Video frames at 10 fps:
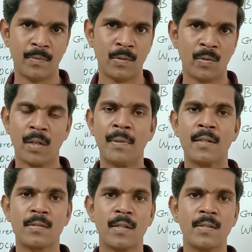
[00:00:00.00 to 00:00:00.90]
Okay, my dear
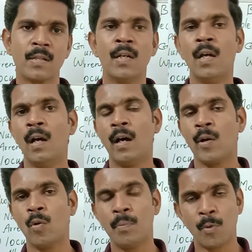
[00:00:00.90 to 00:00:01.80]
friends, I
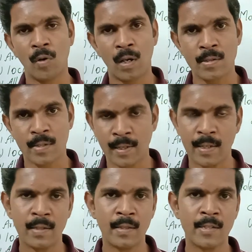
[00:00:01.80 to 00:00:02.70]
hope you all
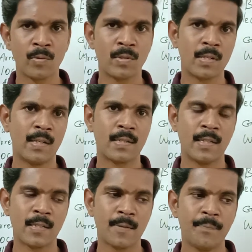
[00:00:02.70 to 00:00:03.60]
studied these question
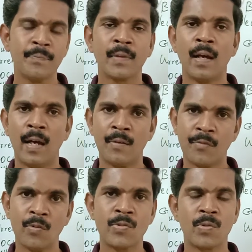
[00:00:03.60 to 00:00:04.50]
answers, and
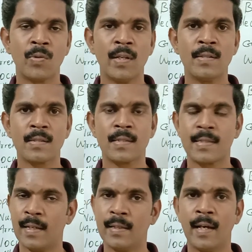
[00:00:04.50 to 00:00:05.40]
few students
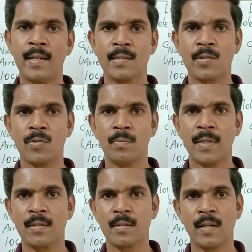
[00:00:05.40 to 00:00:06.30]
sent the answer to me
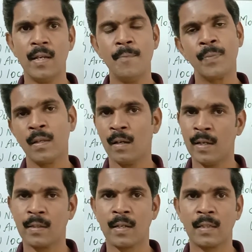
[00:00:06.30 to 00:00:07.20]
yesterday. I
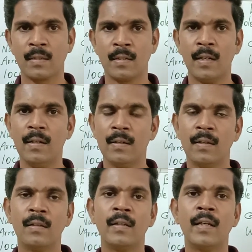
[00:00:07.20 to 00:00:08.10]
corrected,
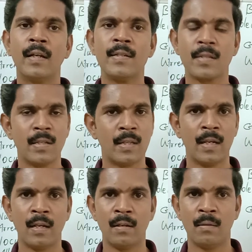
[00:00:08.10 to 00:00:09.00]
then I sent
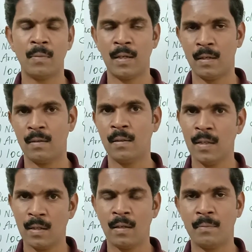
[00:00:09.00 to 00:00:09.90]

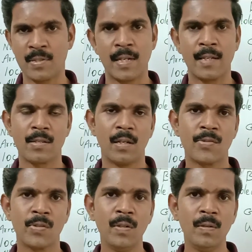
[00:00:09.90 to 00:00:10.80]
them mistakes
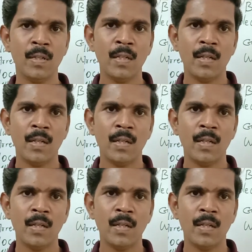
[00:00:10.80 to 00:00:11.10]
also.